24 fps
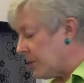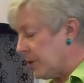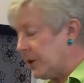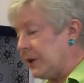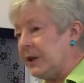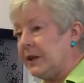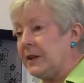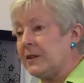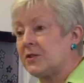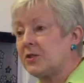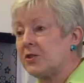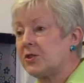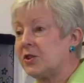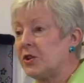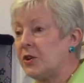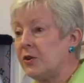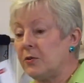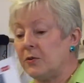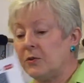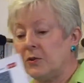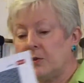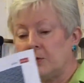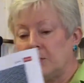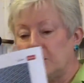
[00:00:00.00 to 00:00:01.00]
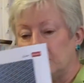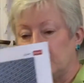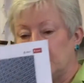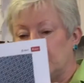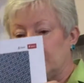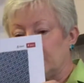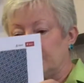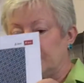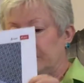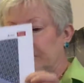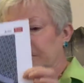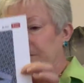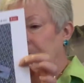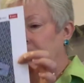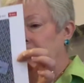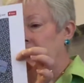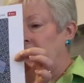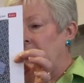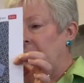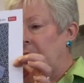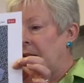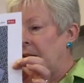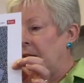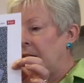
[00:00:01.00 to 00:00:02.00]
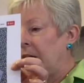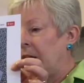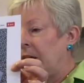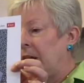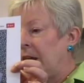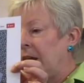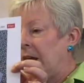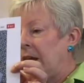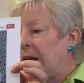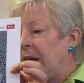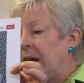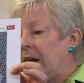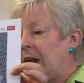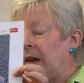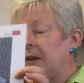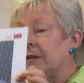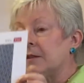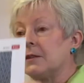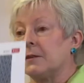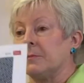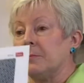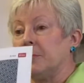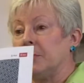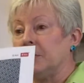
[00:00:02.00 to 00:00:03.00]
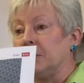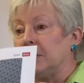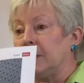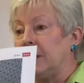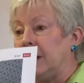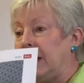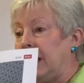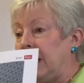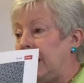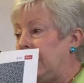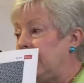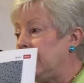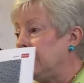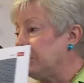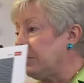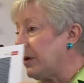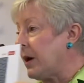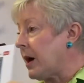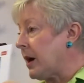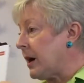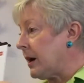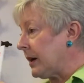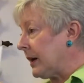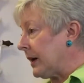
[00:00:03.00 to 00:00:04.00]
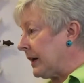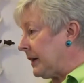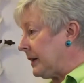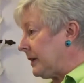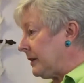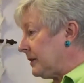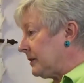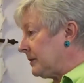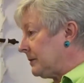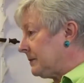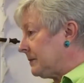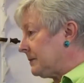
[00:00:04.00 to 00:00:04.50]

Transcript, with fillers: one that's so cool. It's a plain pocket.